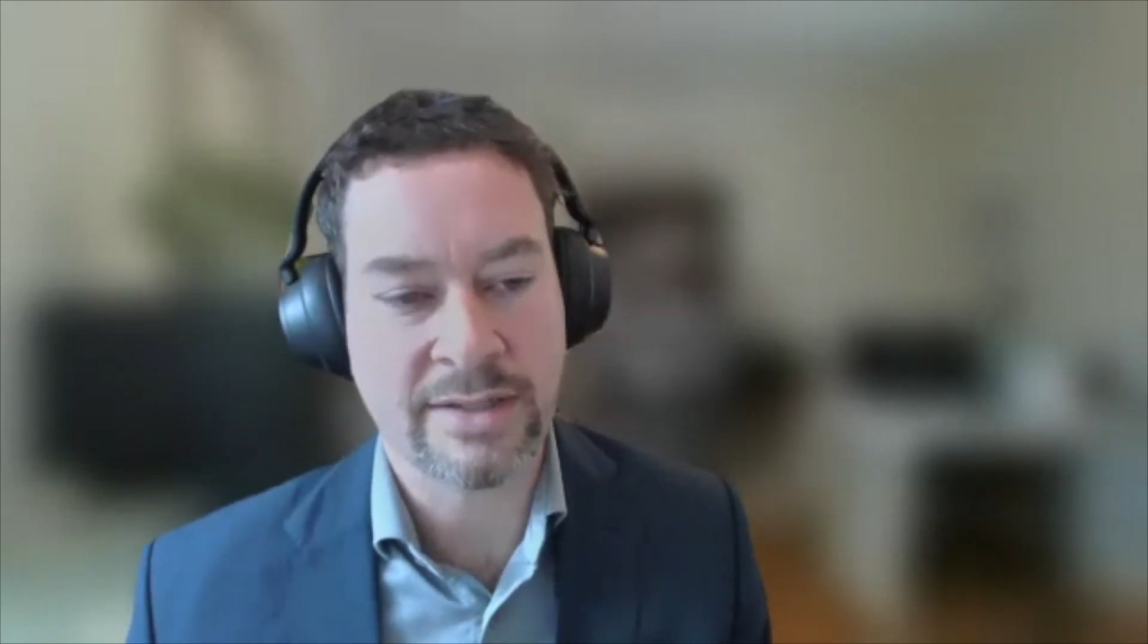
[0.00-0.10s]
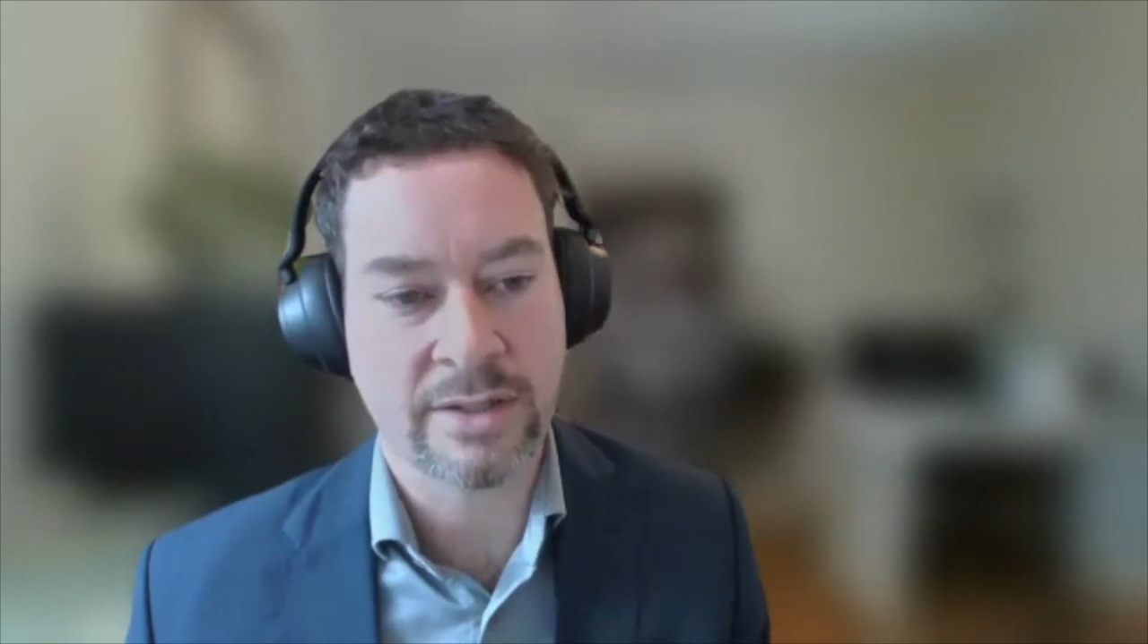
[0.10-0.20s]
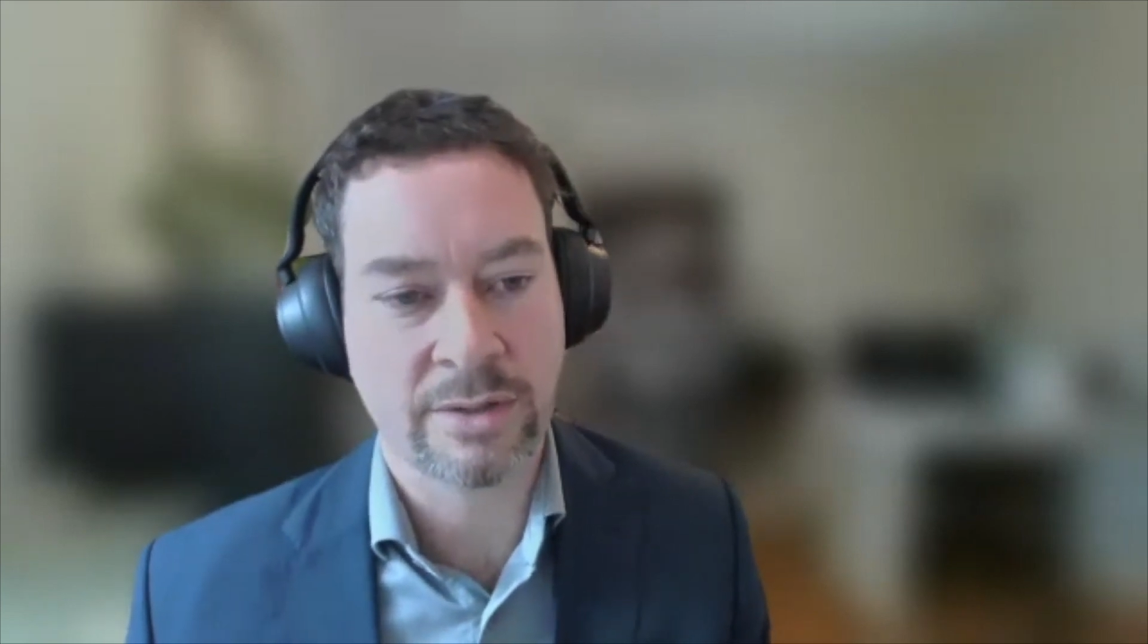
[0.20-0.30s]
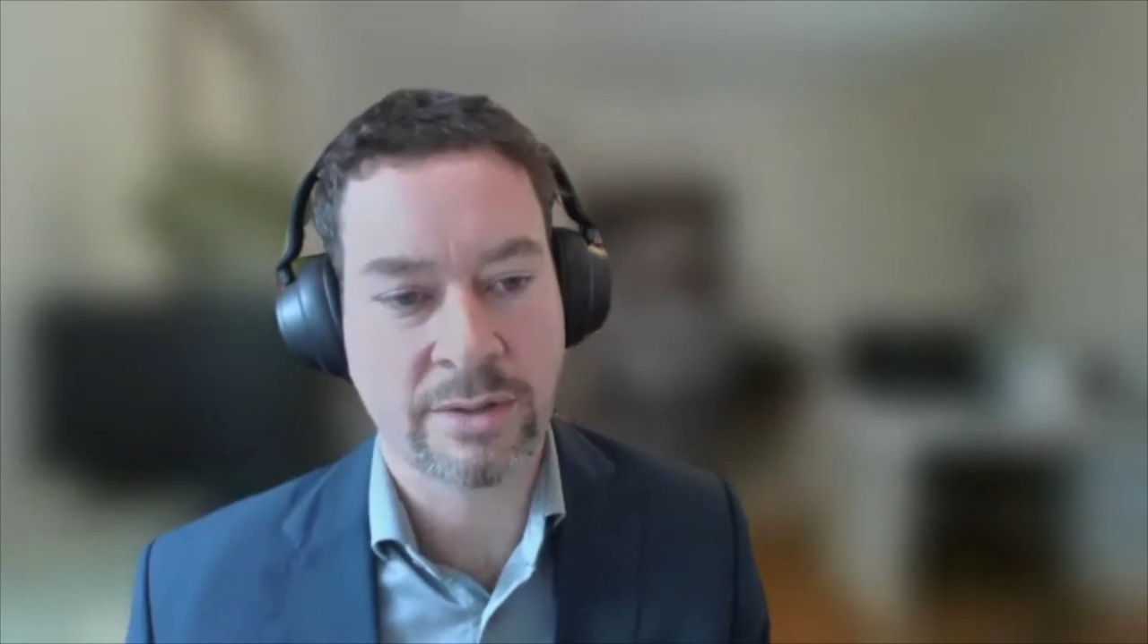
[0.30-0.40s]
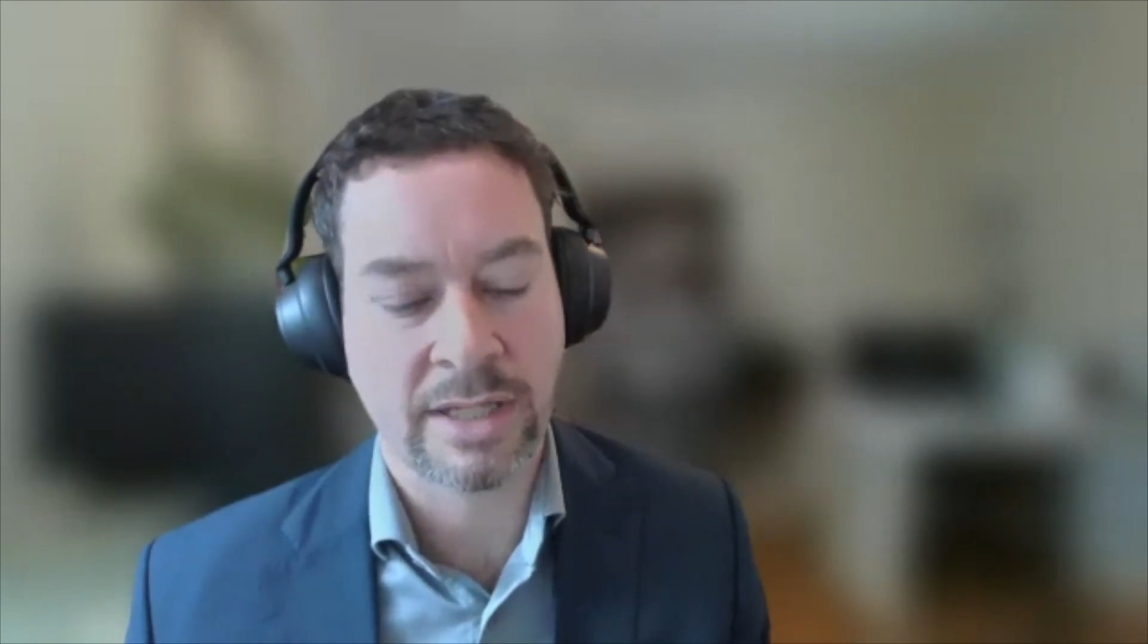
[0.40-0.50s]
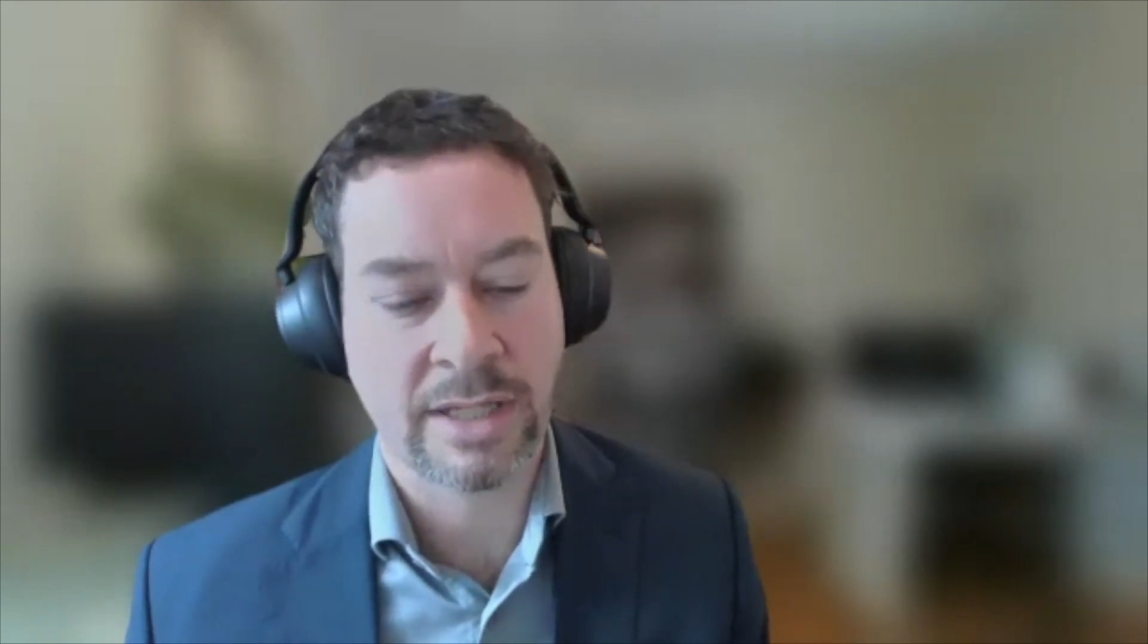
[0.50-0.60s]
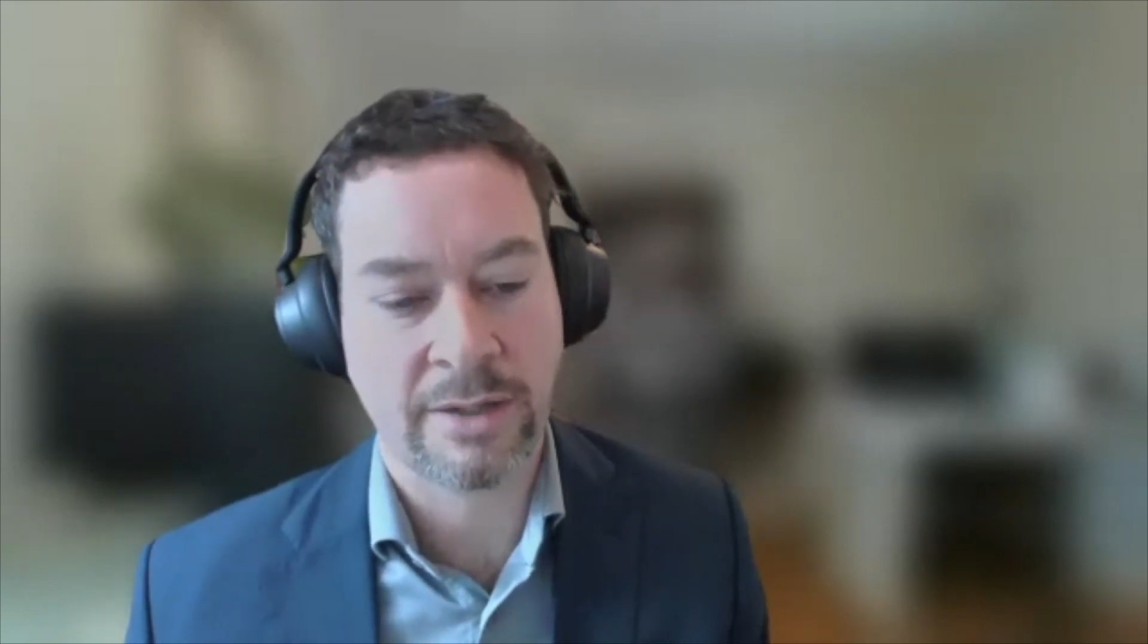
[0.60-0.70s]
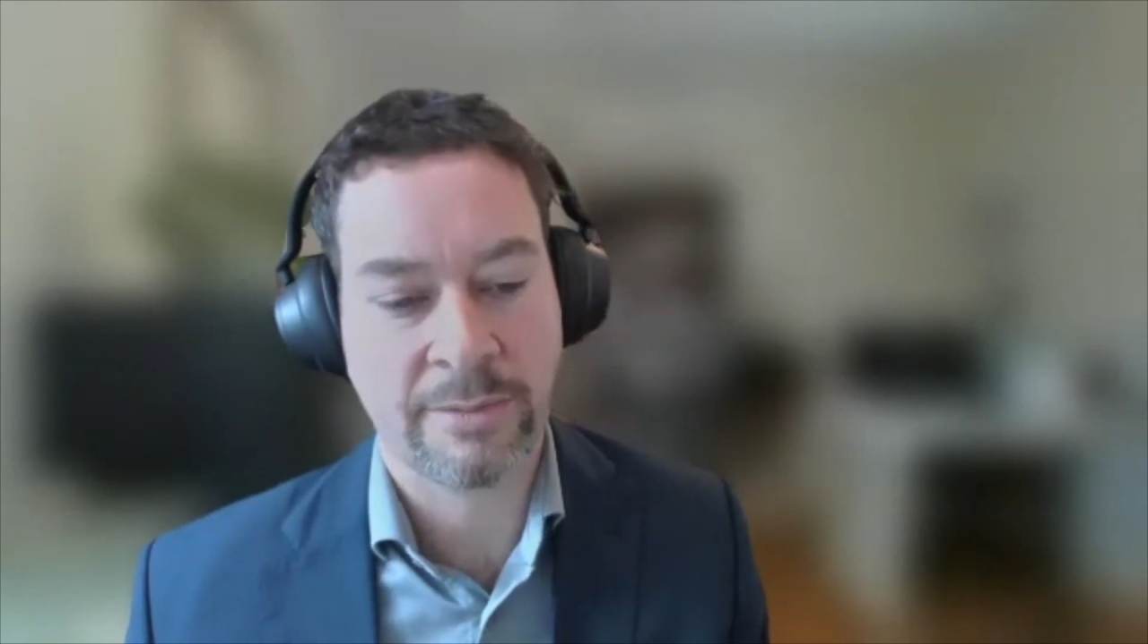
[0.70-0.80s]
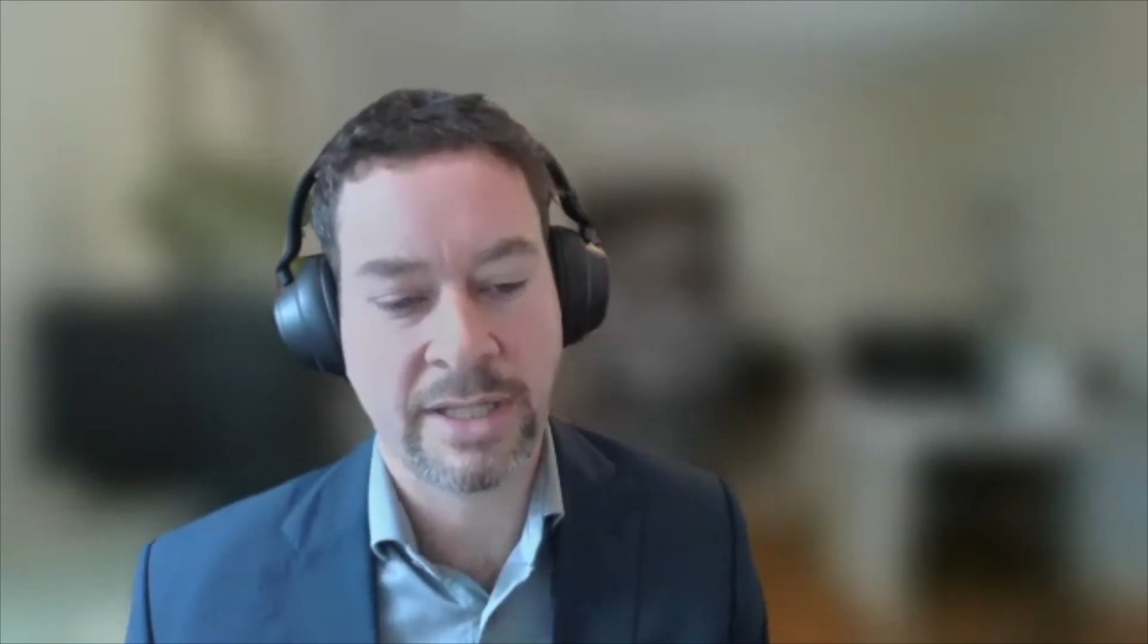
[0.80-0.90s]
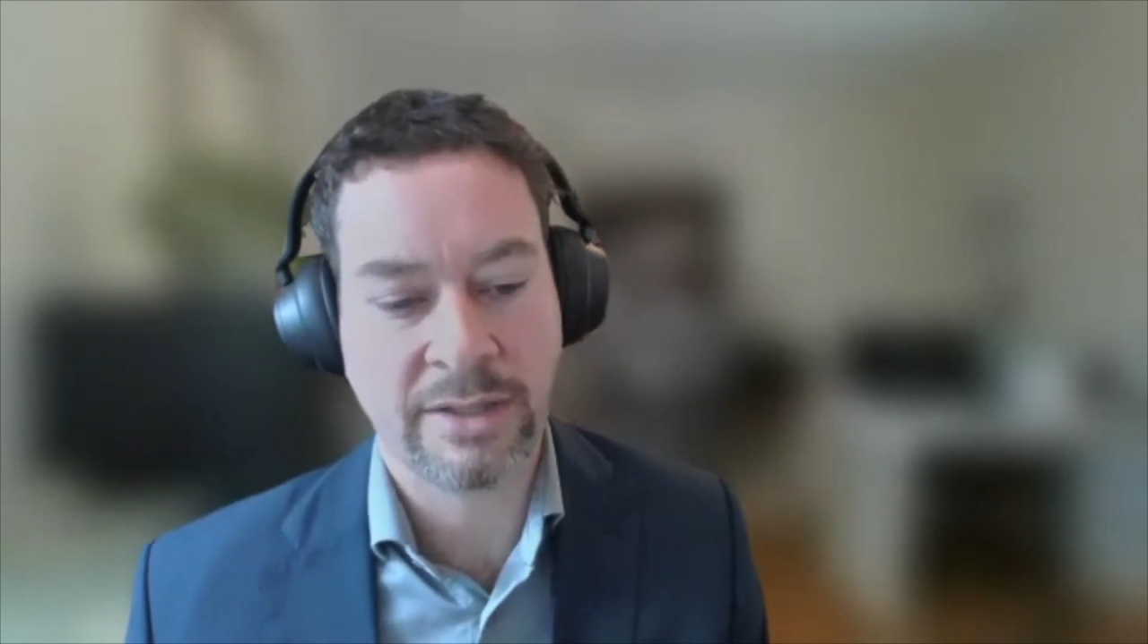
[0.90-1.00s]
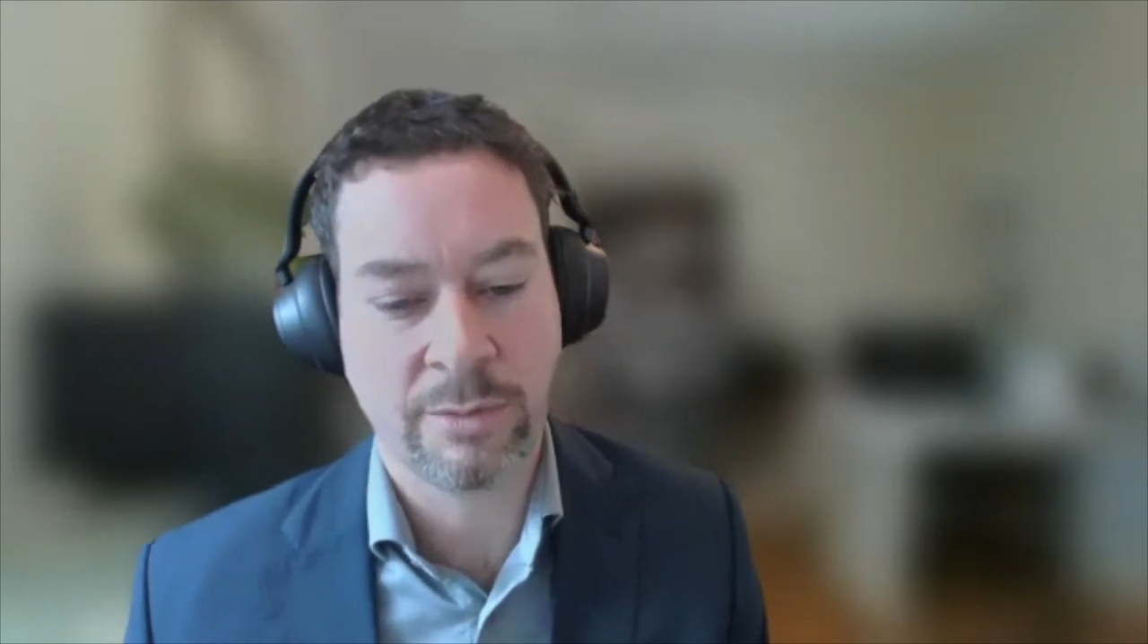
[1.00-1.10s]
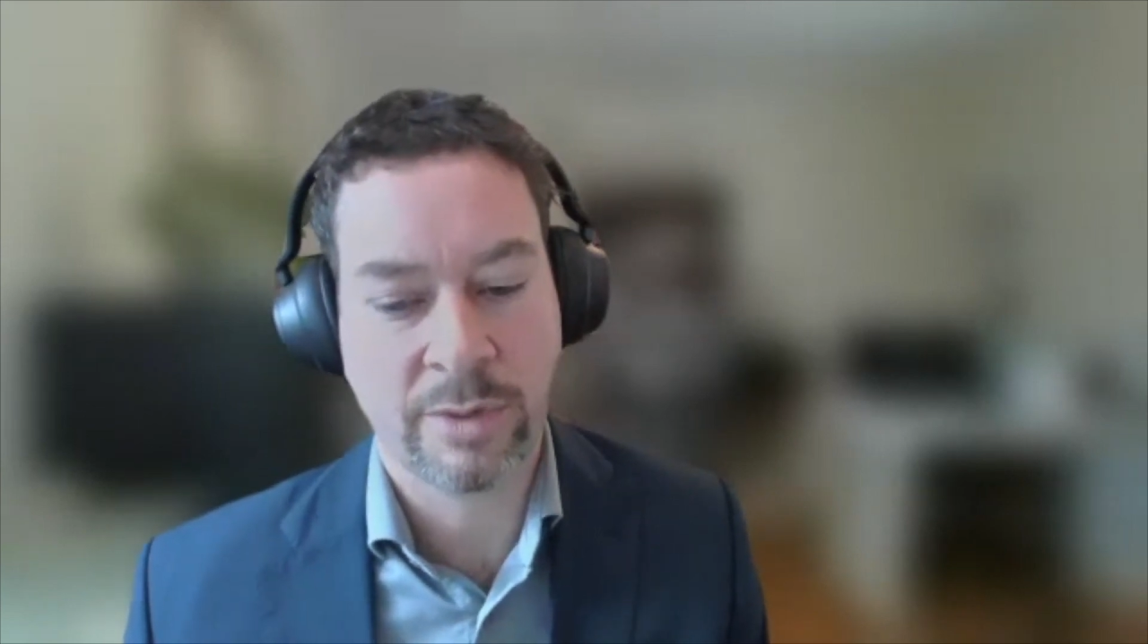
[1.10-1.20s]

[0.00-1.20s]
So in your